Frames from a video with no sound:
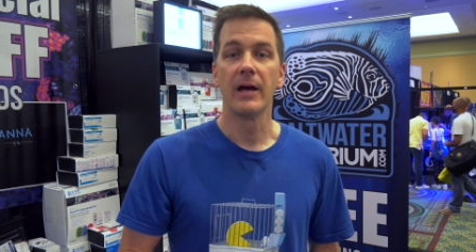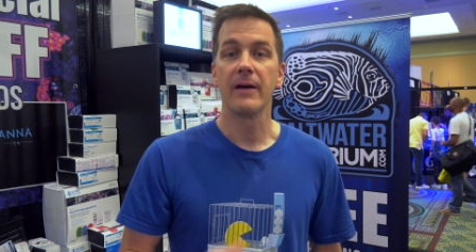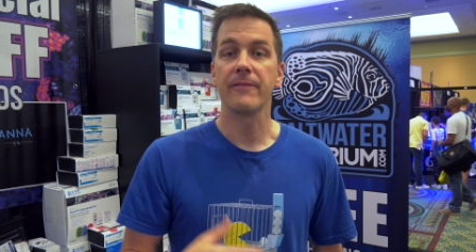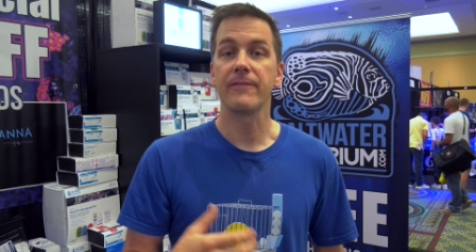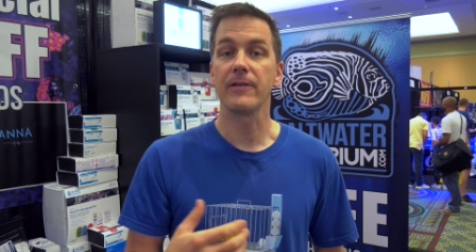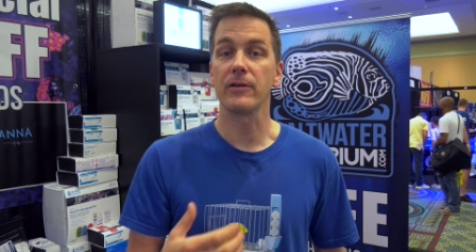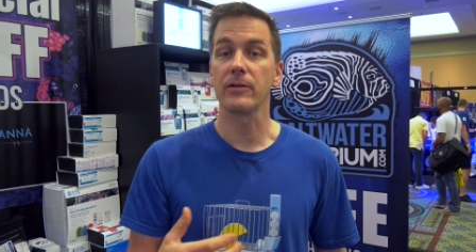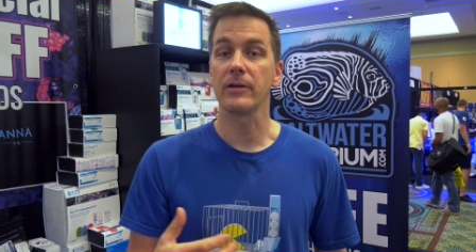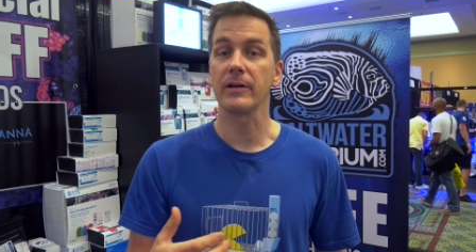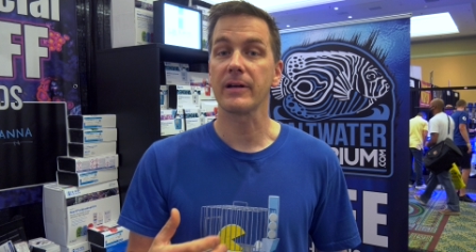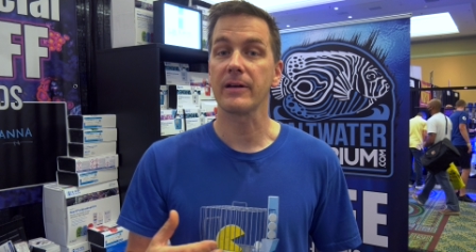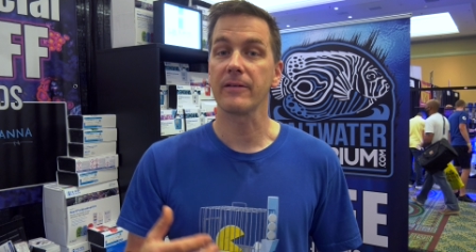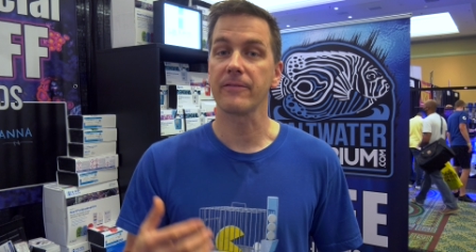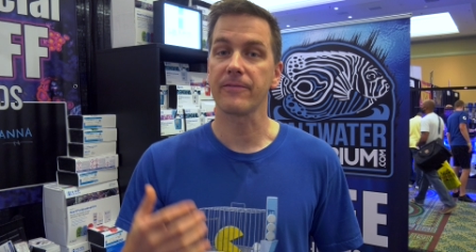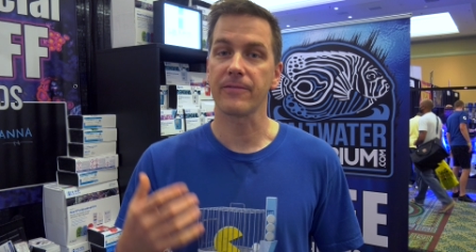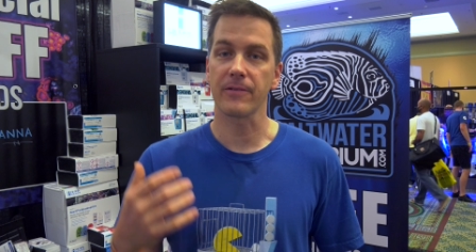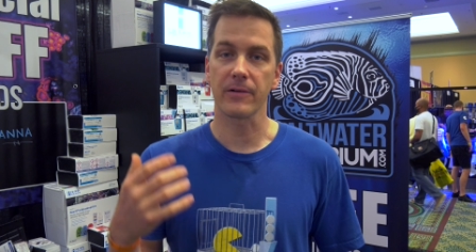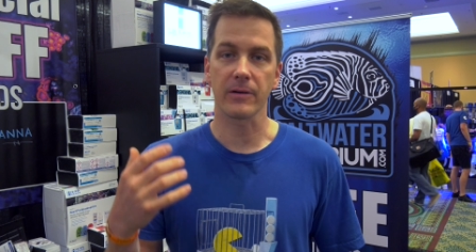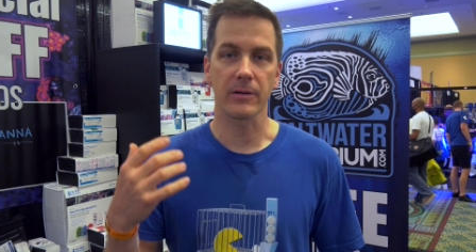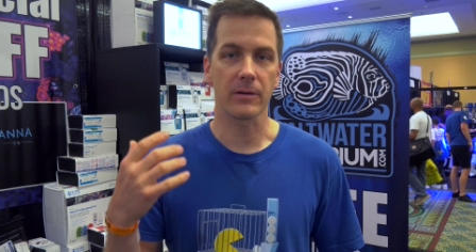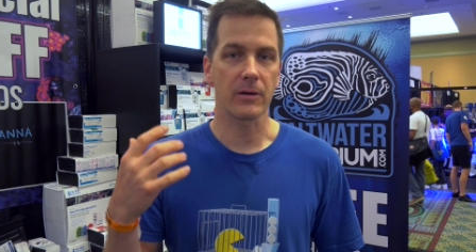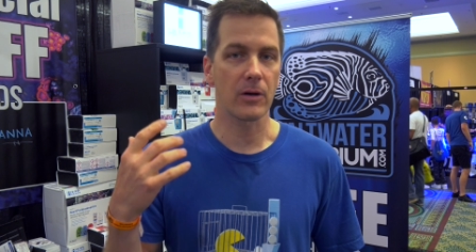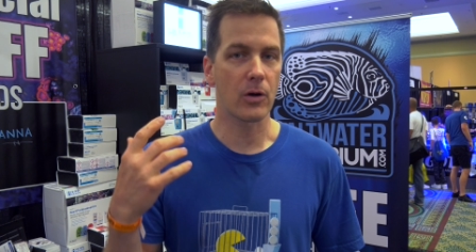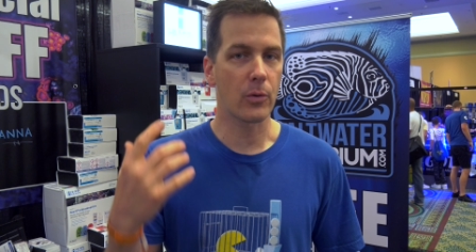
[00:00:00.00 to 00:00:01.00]
If you're looking
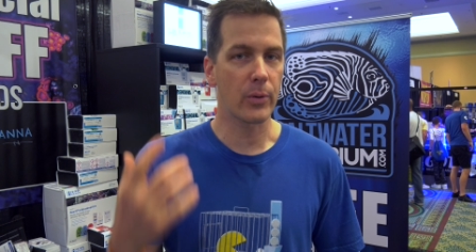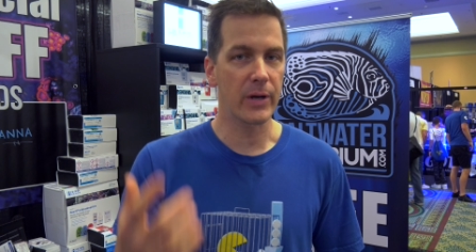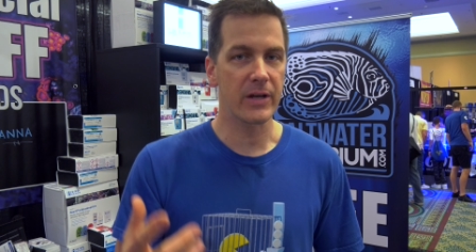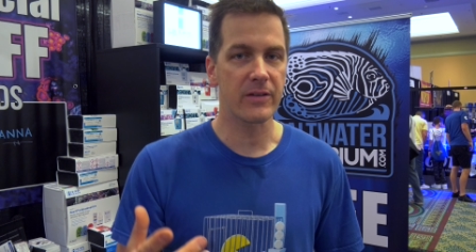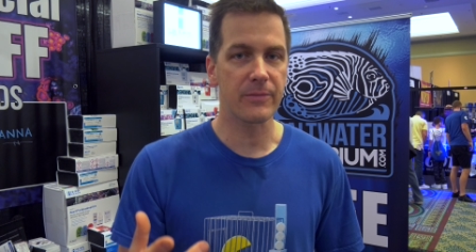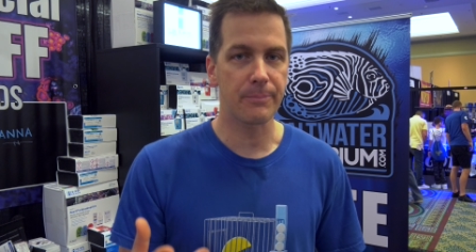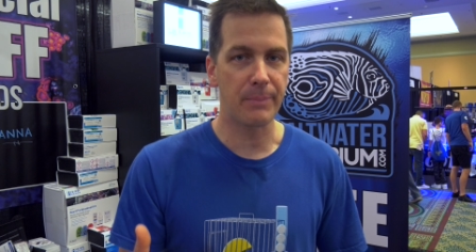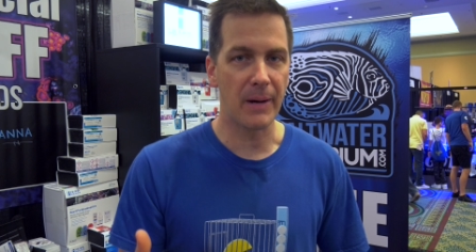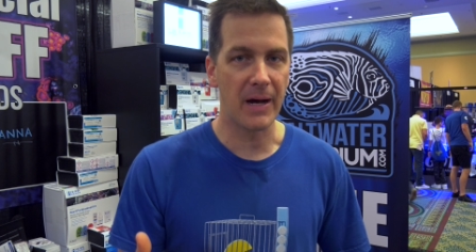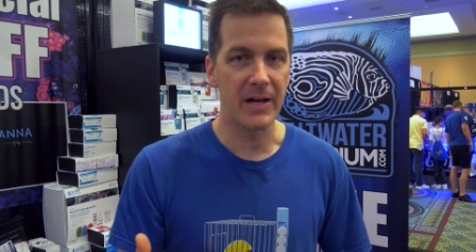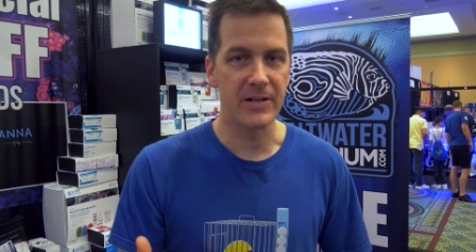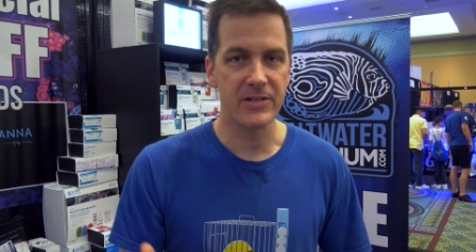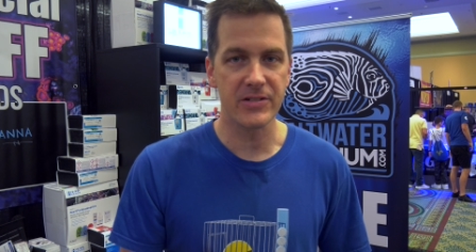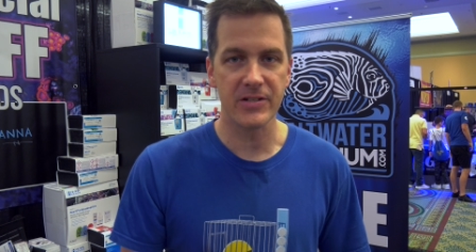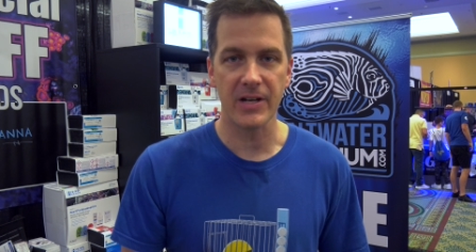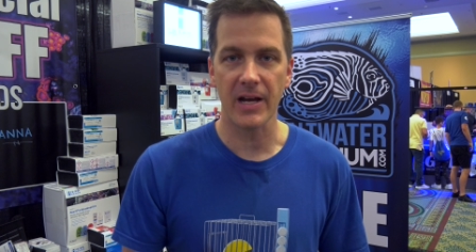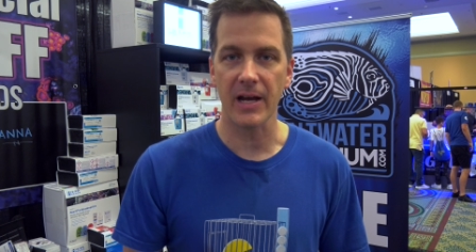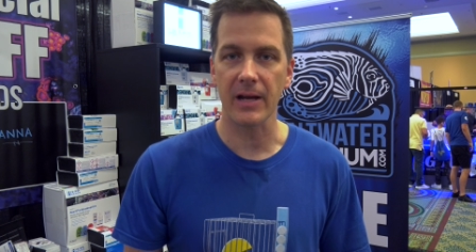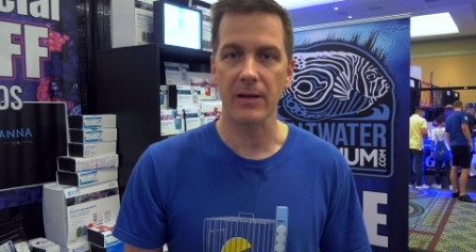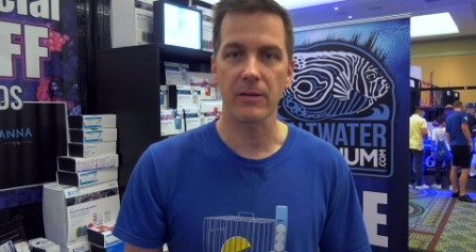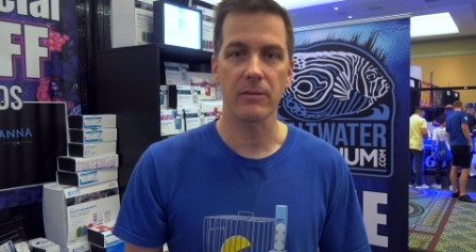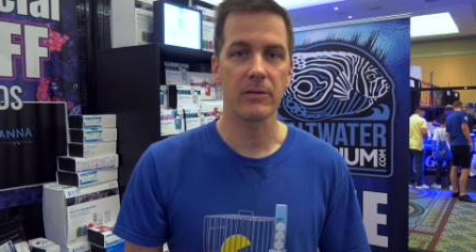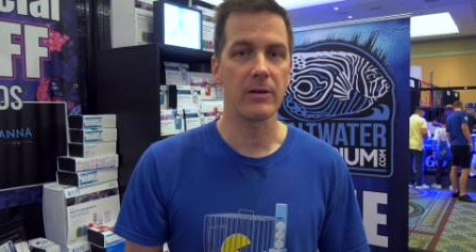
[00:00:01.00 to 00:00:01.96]
for quick spot check,